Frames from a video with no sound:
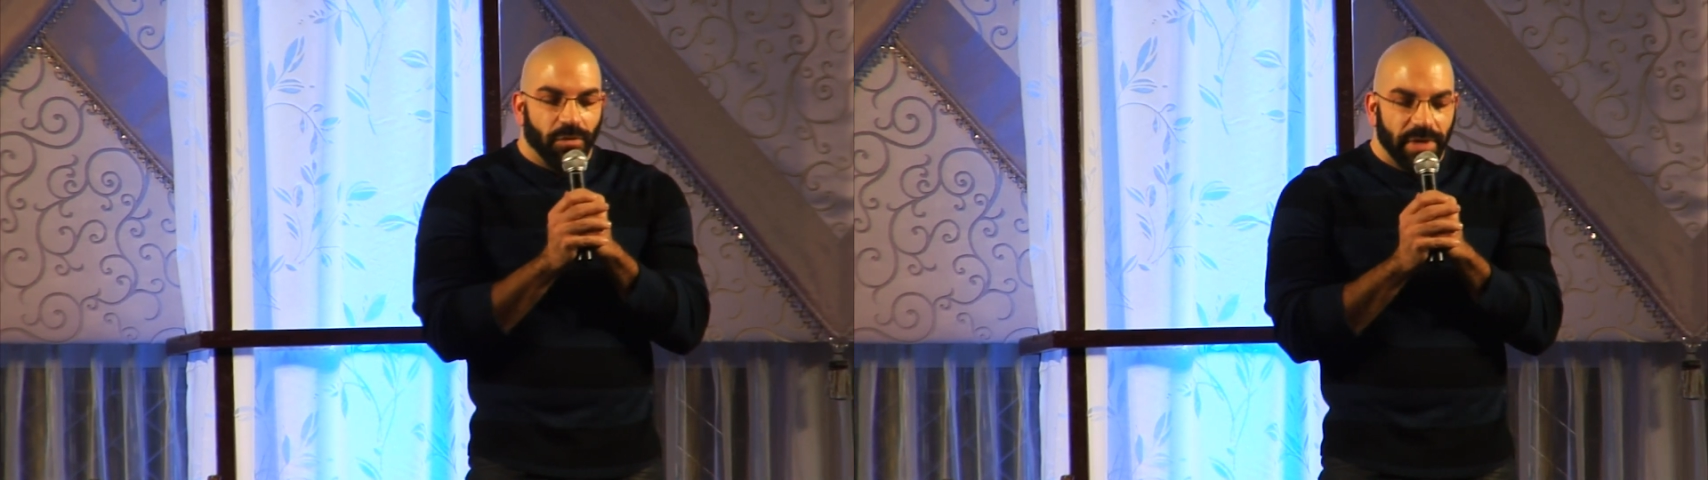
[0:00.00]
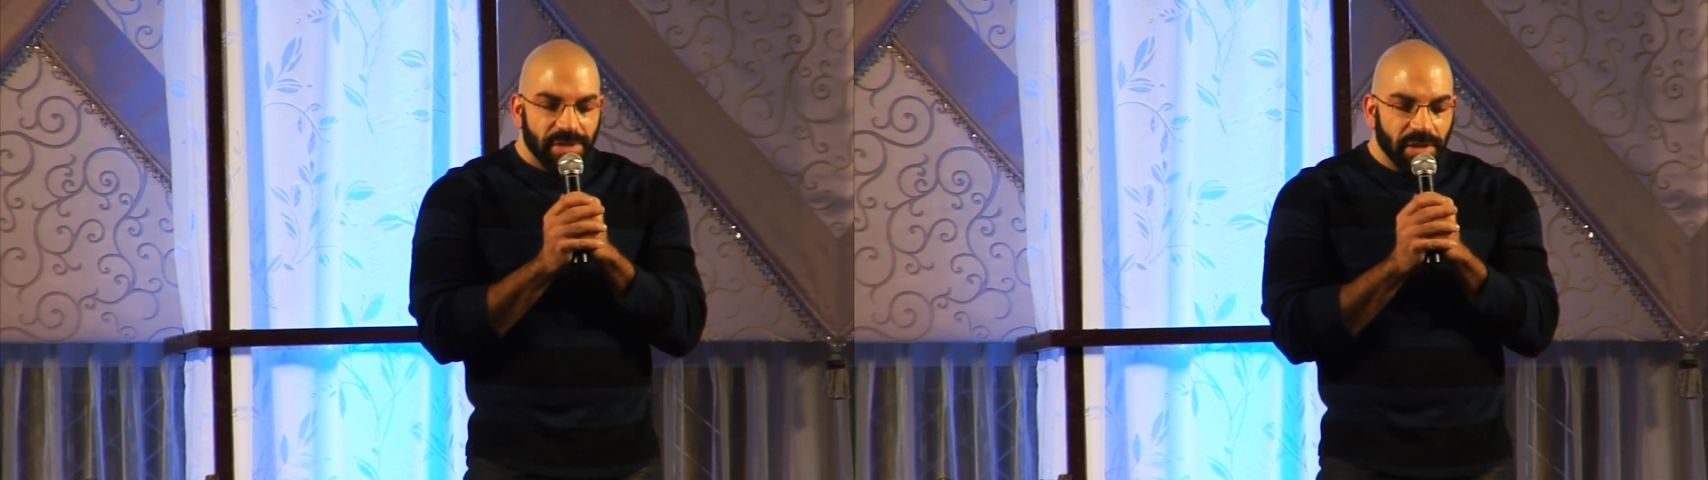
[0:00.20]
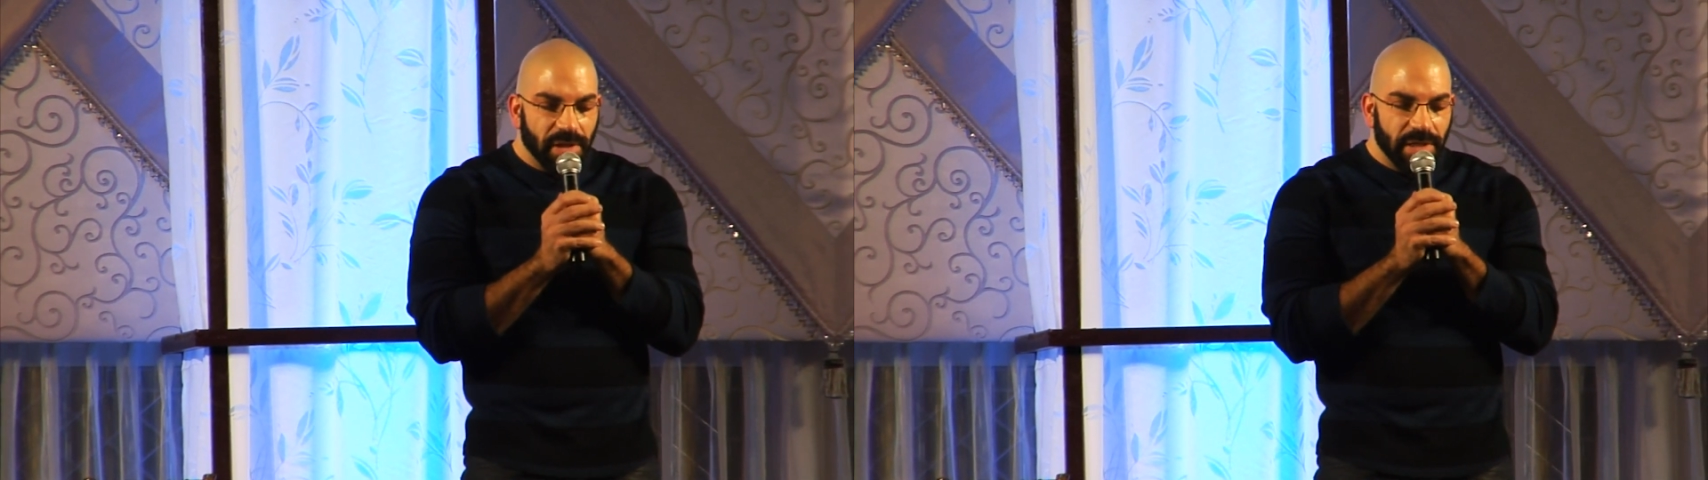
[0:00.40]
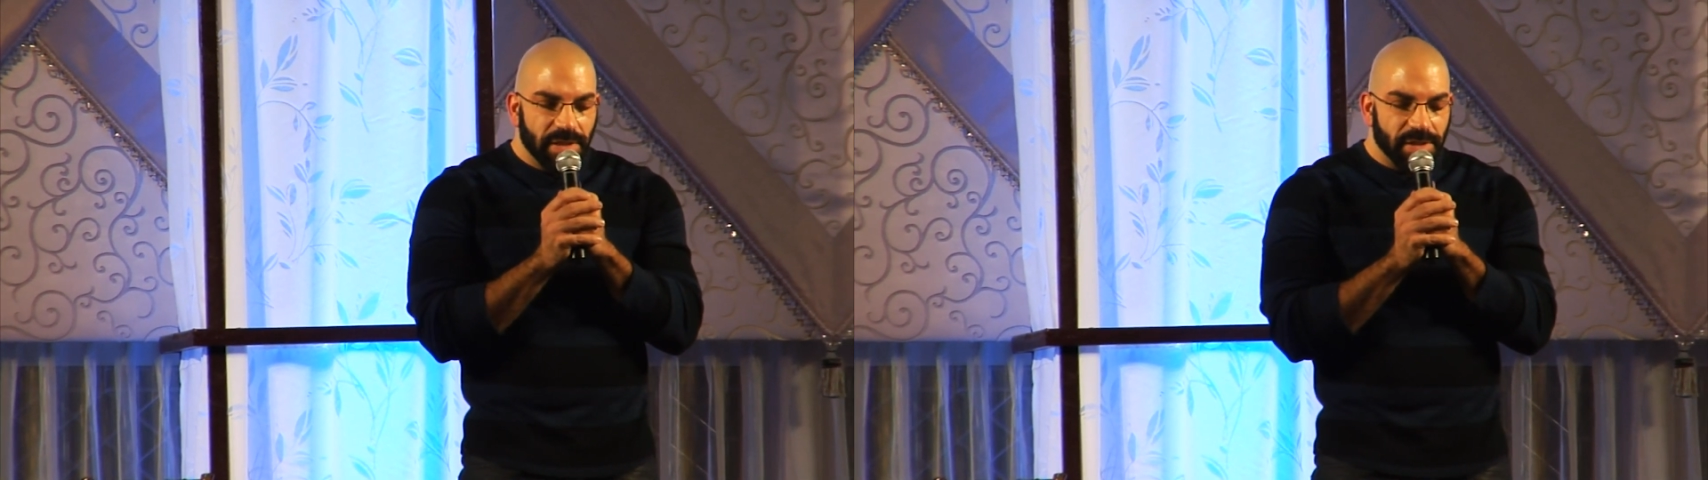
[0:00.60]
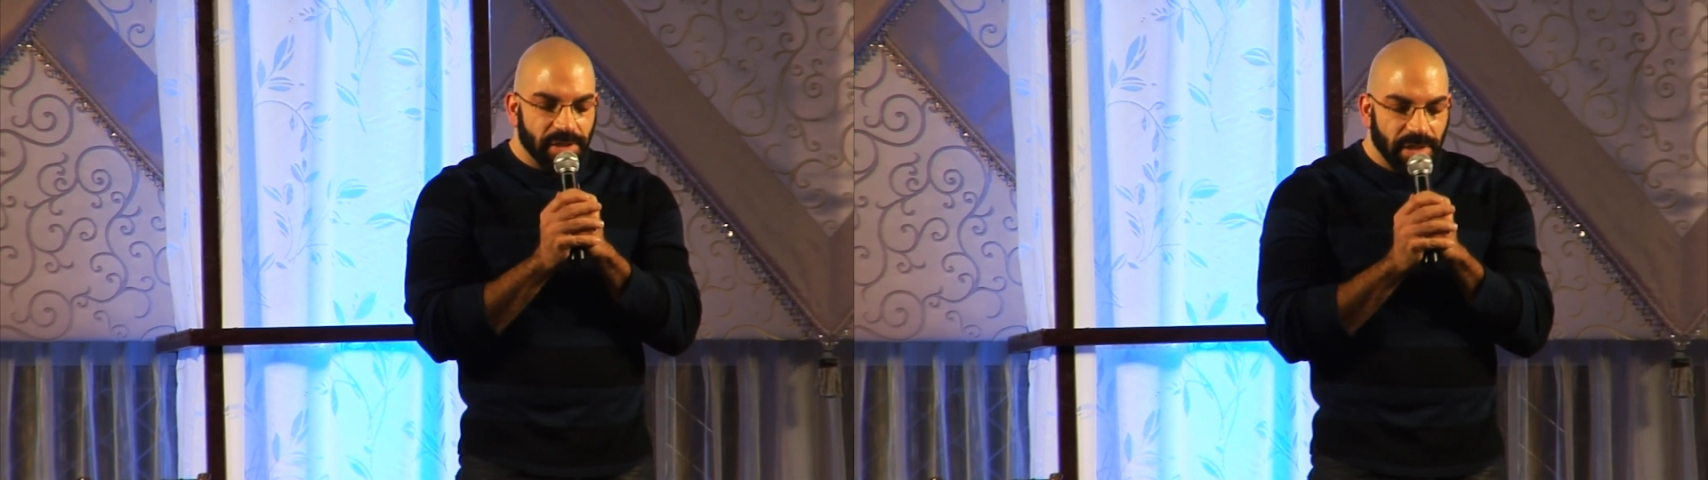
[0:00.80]
my
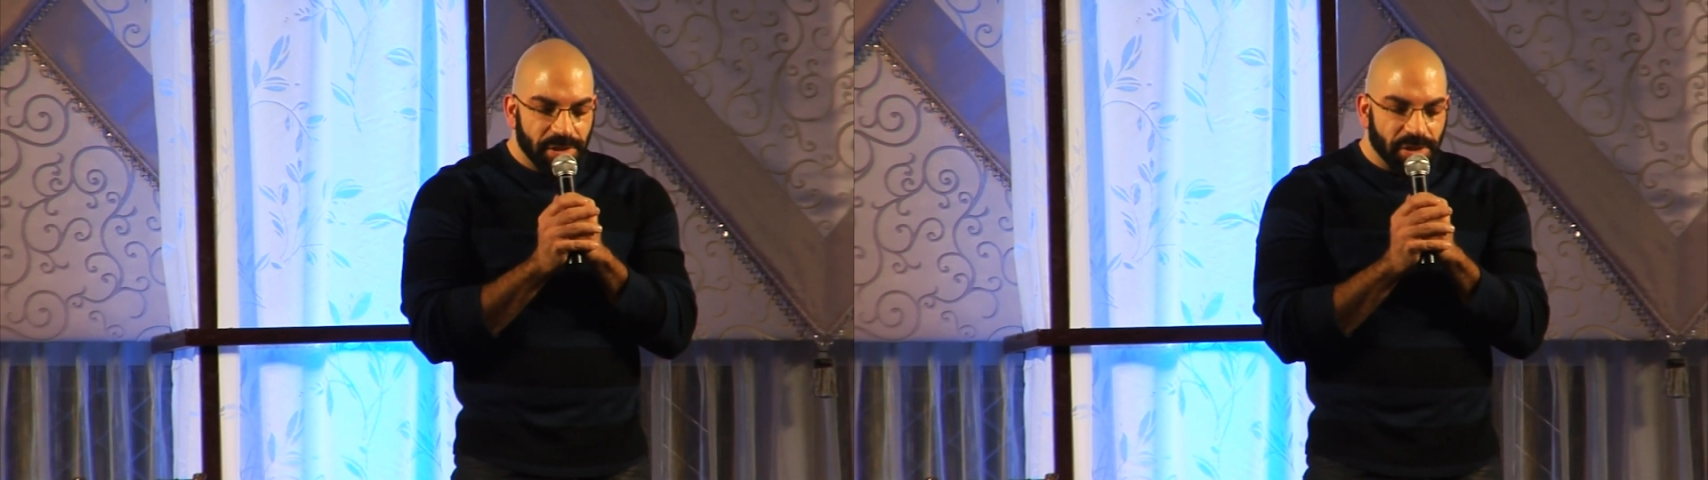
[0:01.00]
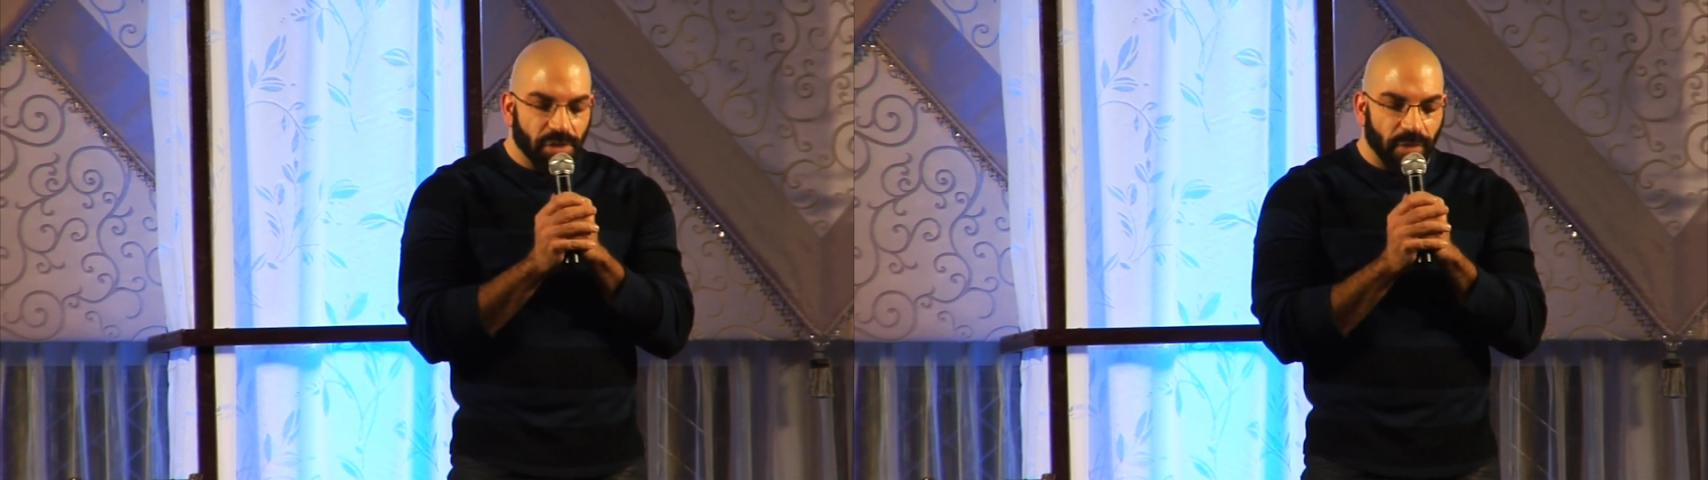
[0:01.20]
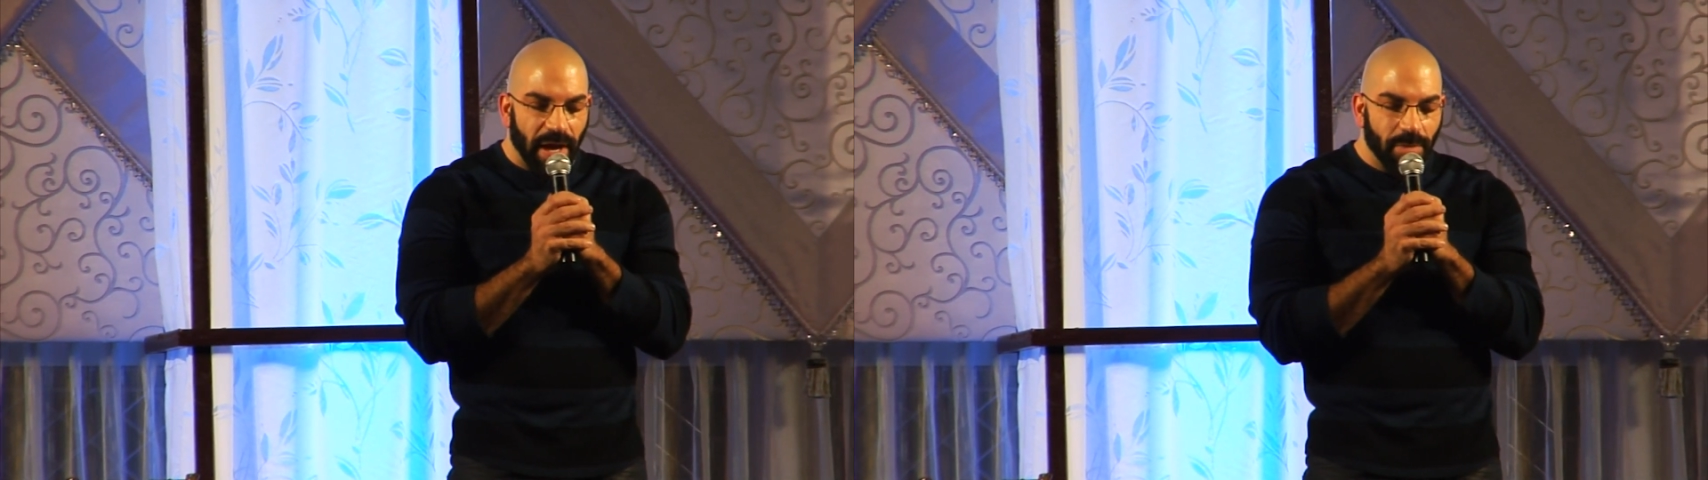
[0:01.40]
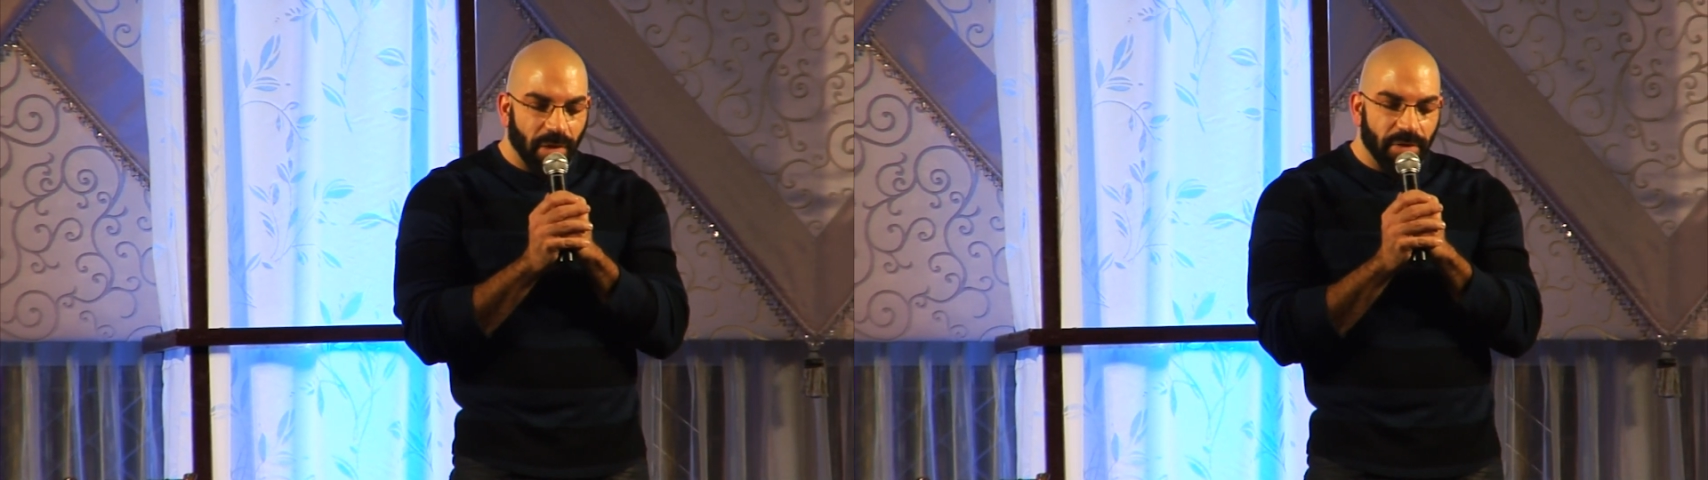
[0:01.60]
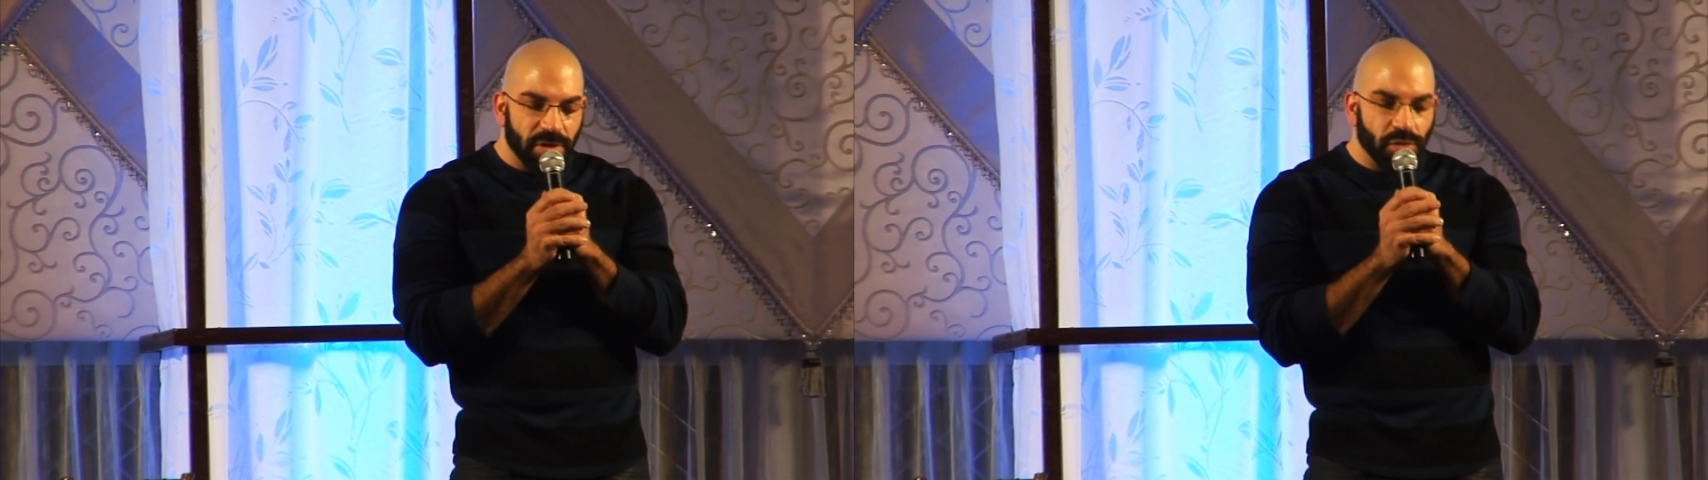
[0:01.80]
recently deceased
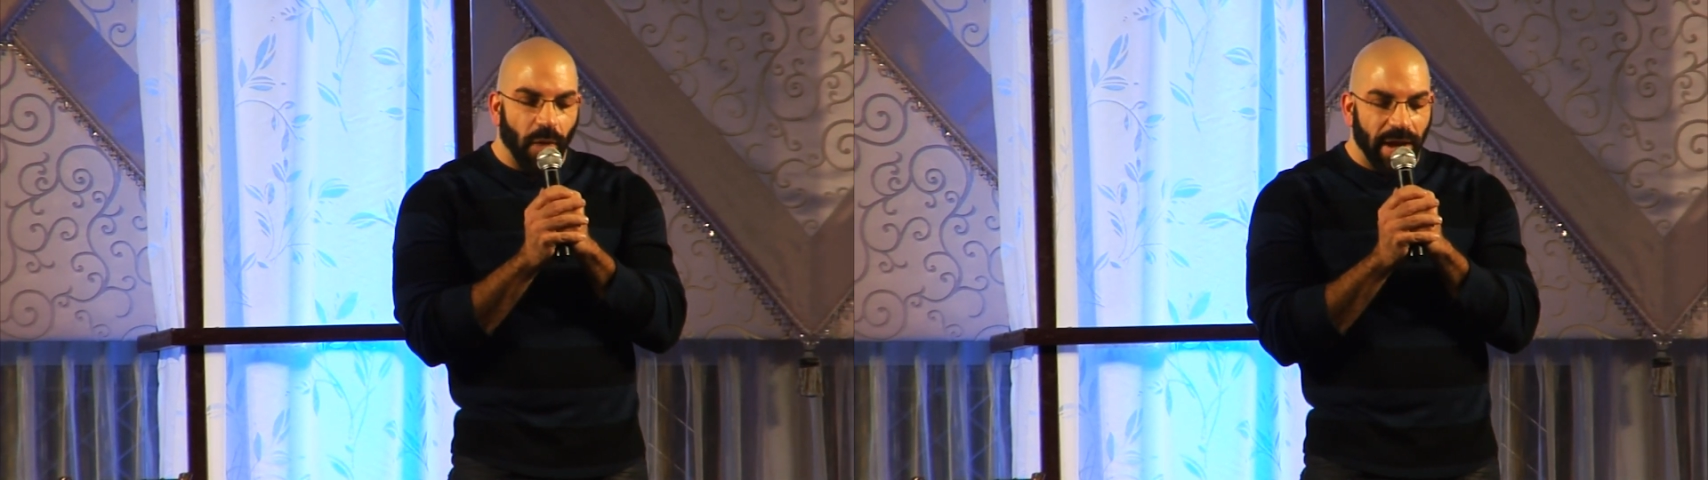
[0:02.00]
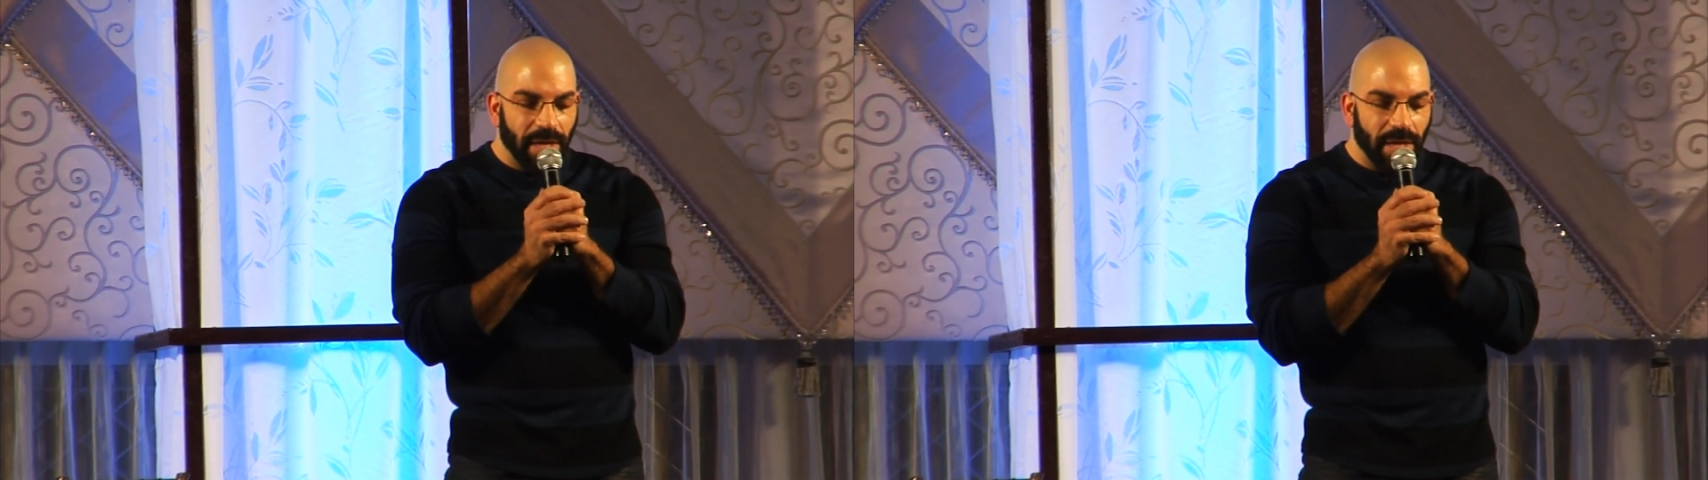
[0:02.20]
grandmother's